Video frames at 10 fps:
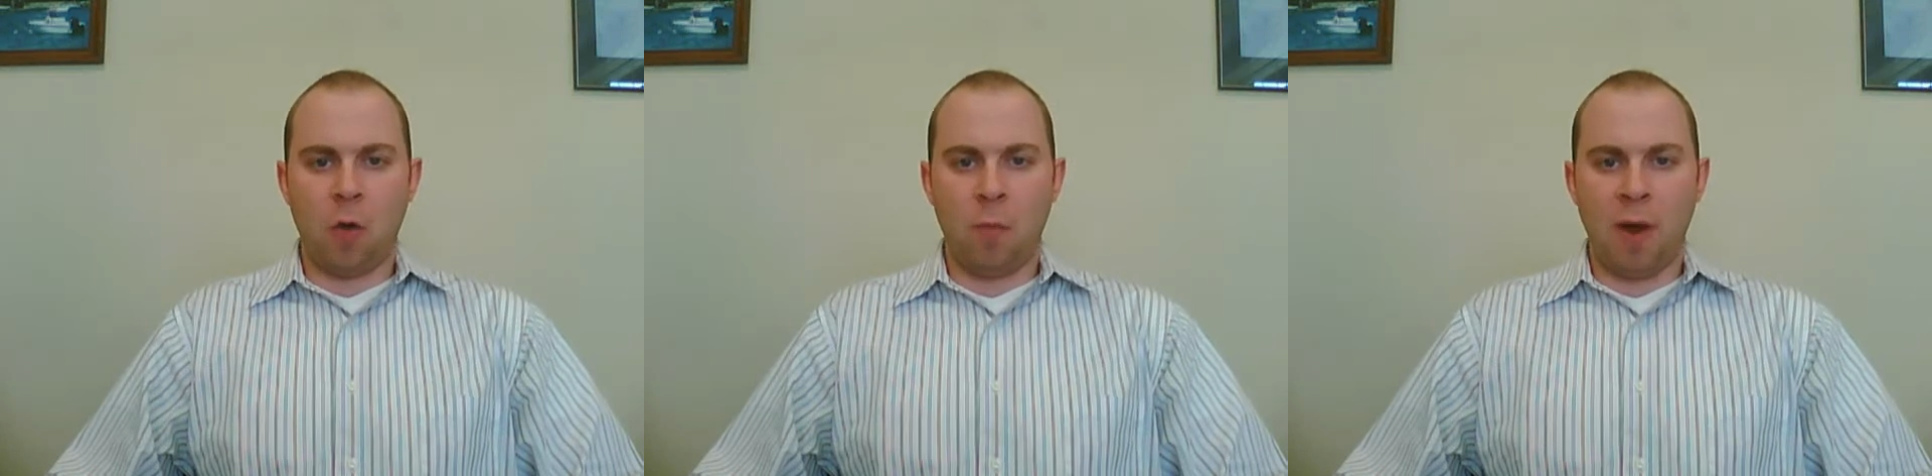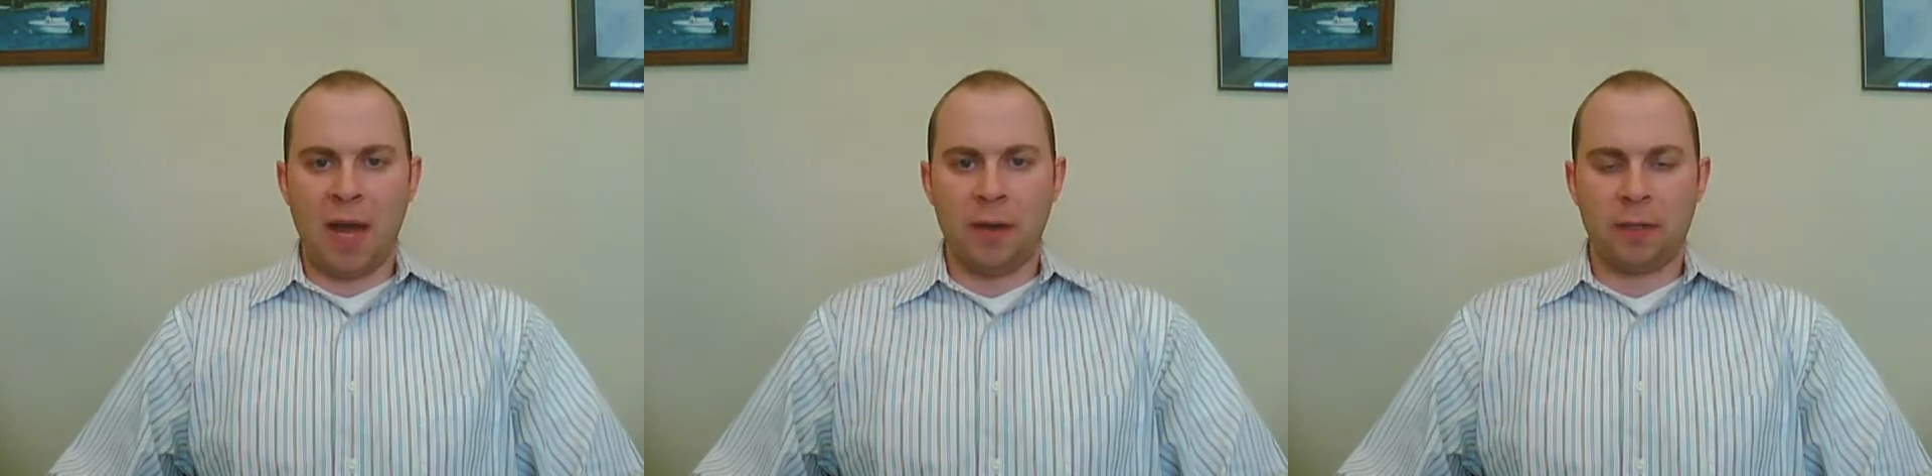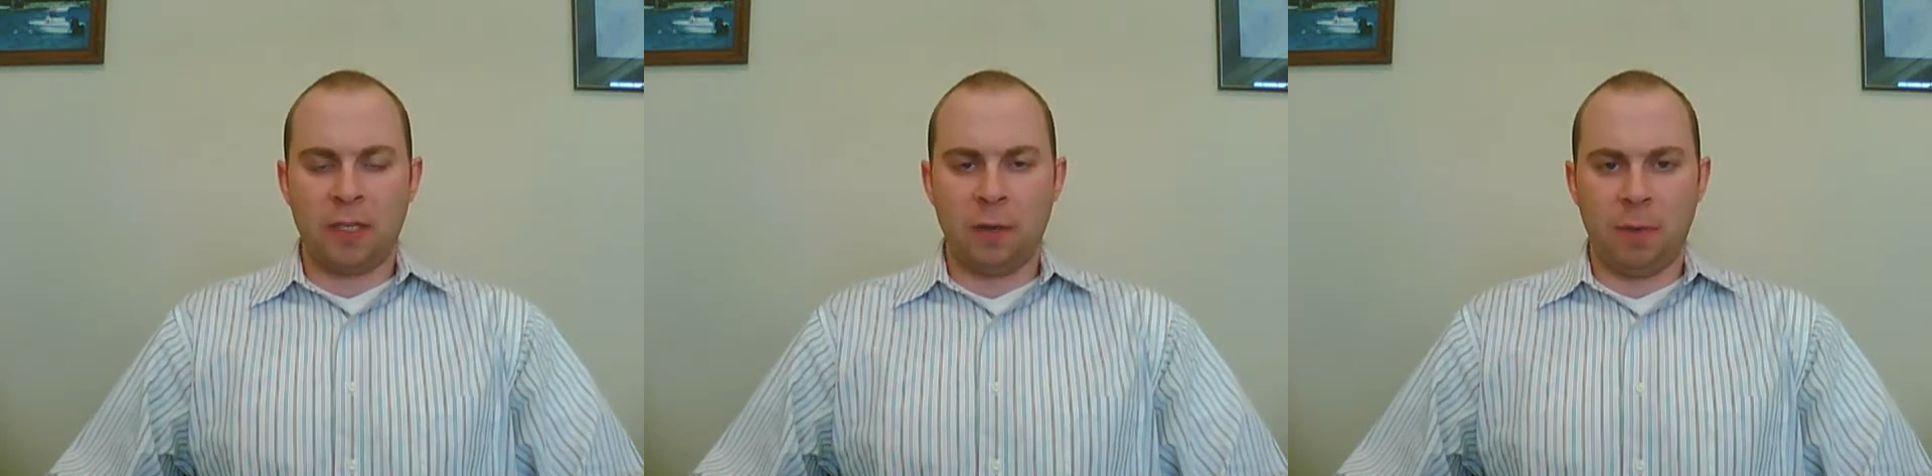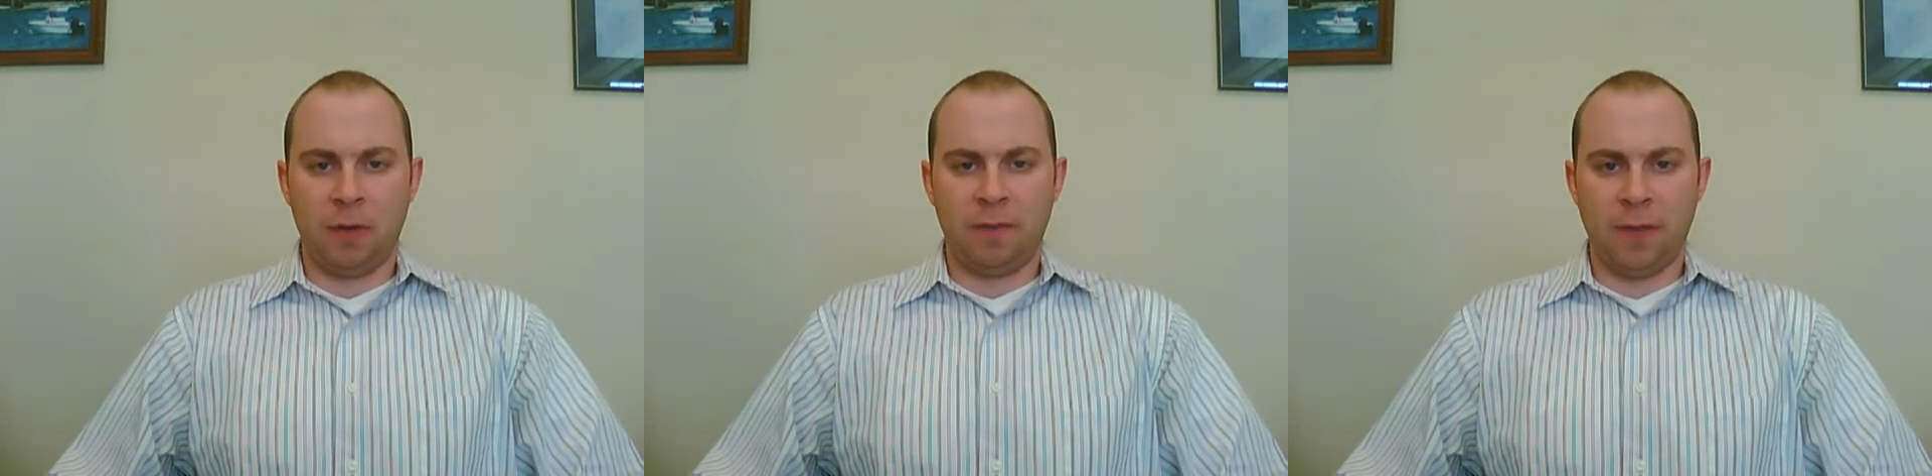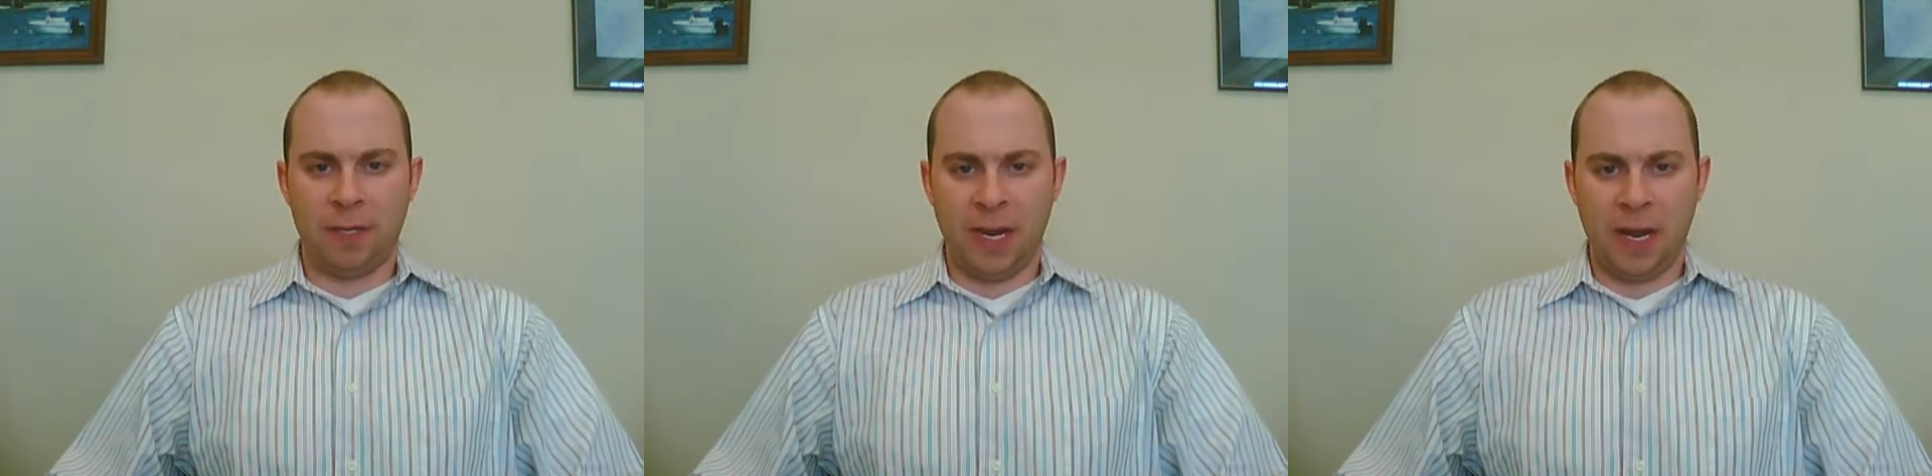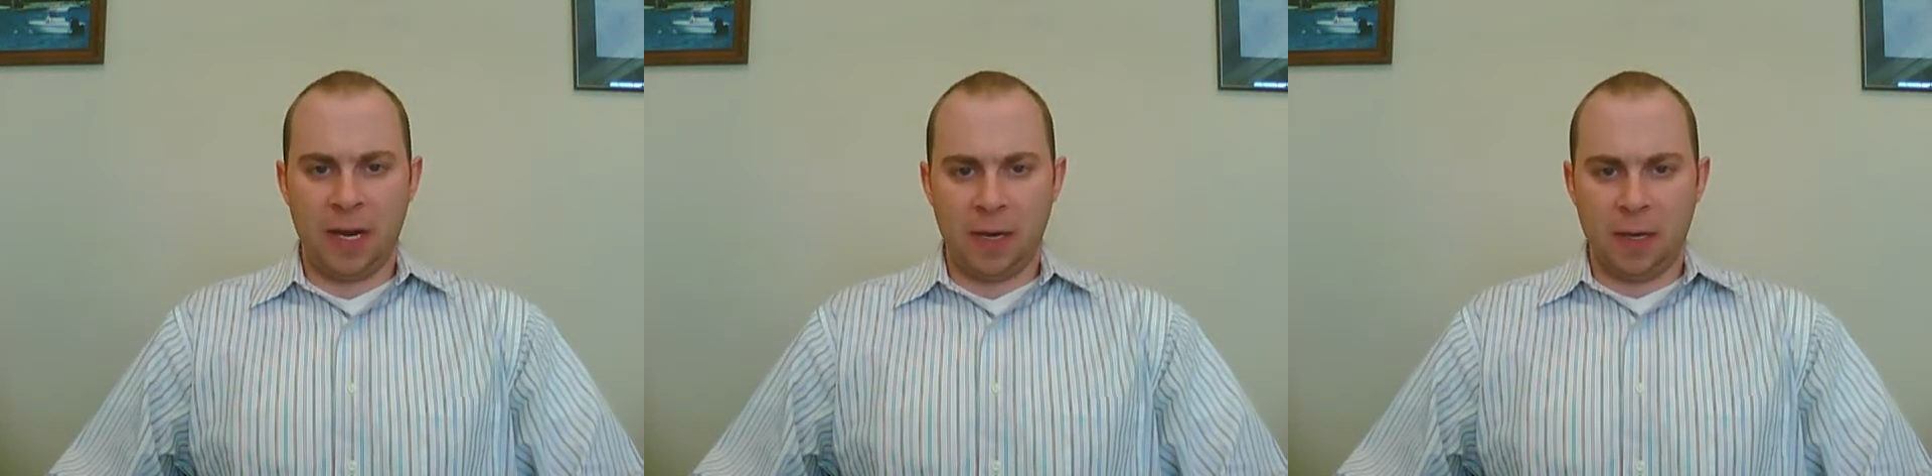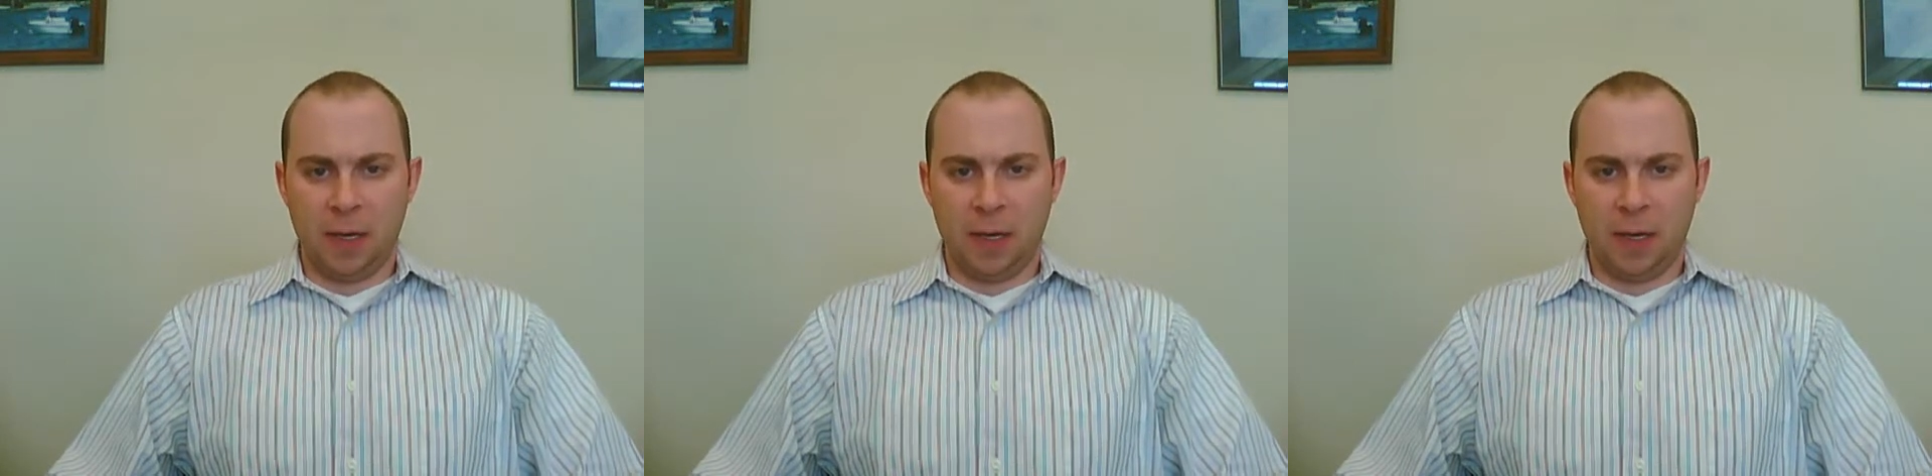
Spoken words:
homebuyer tip of the day.